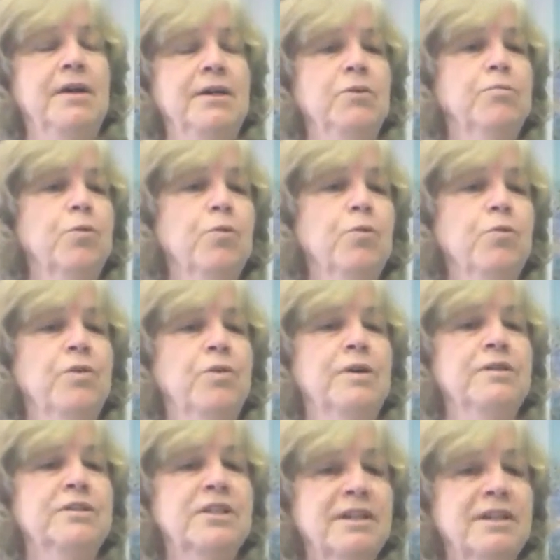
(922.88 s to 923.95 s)
improve,
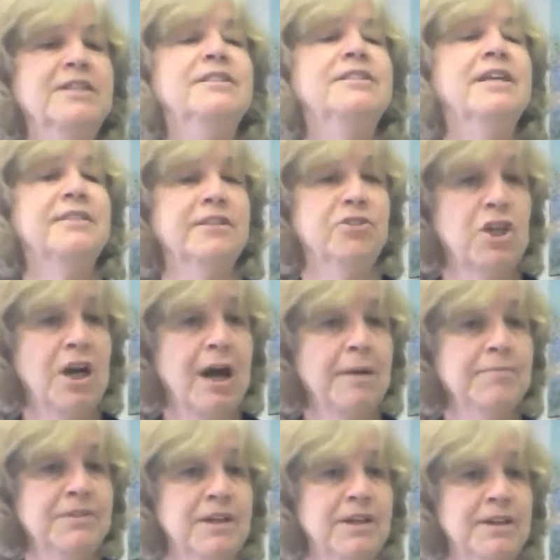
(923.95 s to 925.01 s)
to at least get the
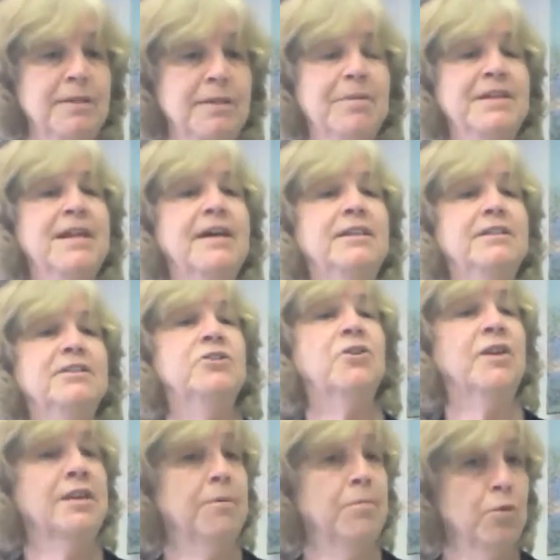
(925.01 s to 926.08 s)
job done, but not
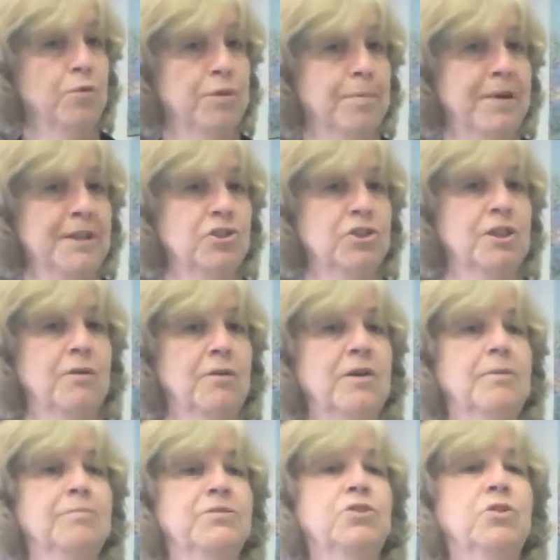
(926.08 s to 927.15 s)
necessarily improve the patient
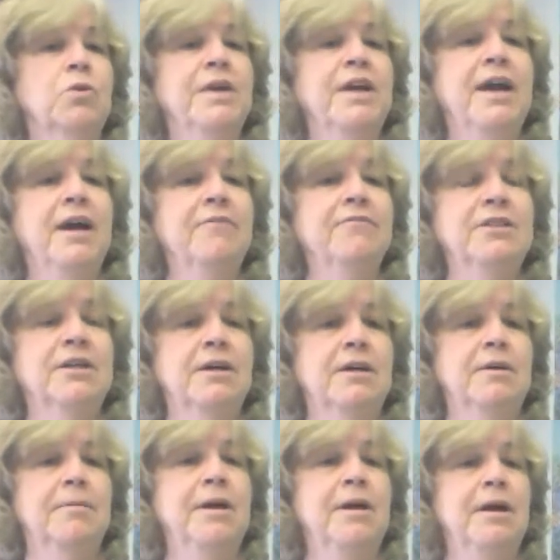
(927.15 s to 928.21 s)
outcomes. So we have
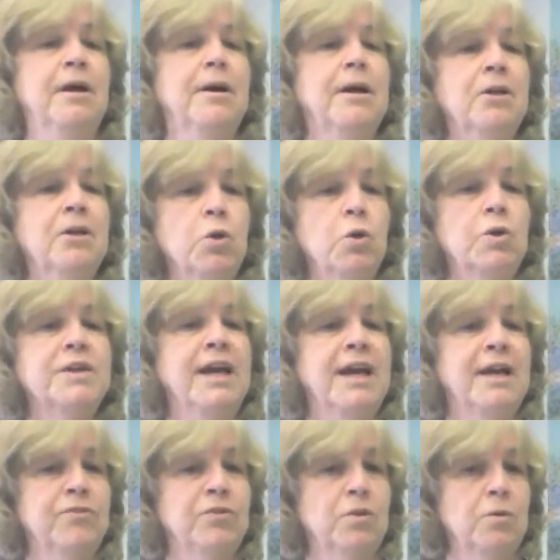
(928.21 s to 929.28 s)
to look
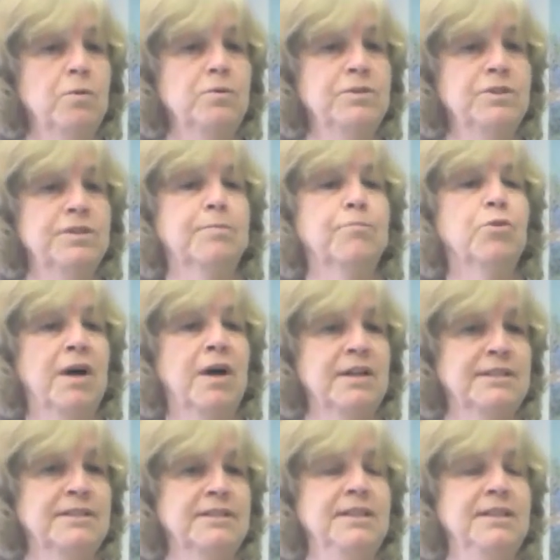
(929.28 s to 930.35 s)
at those
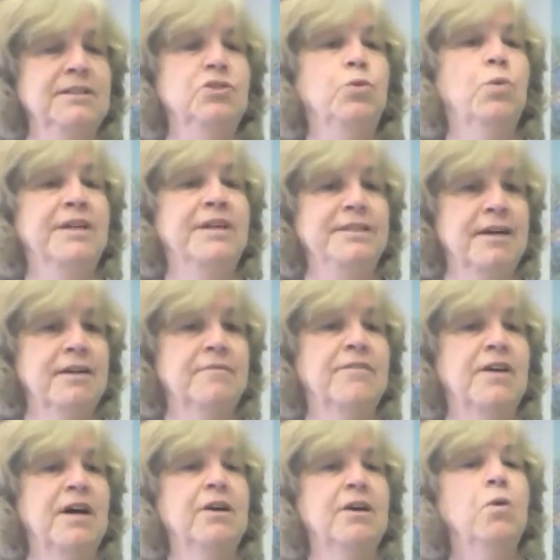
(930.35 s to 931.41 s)
processes to
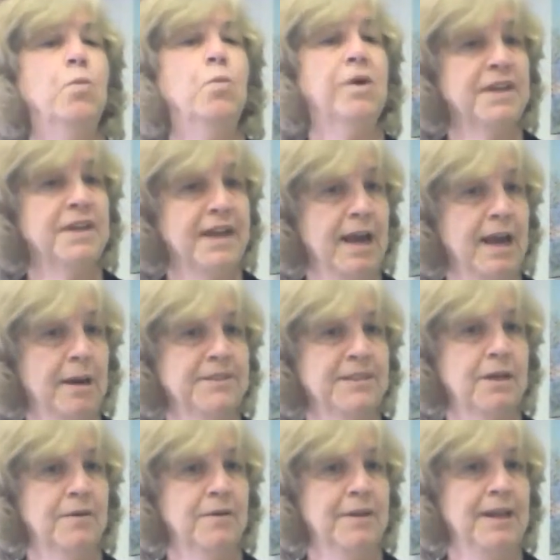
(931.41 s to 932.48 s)
identify where the
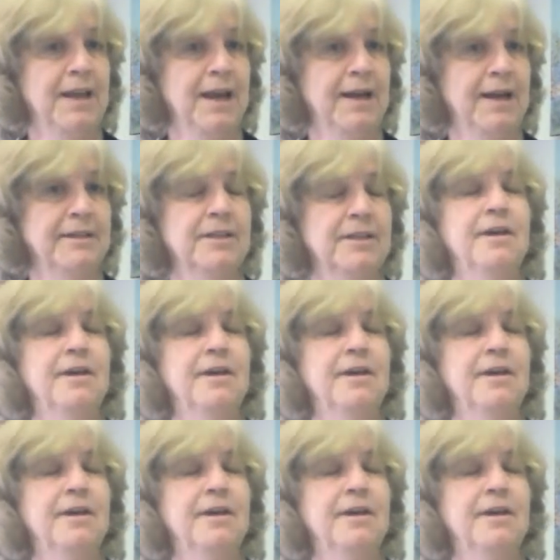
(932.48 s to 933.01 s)
gaps are in that.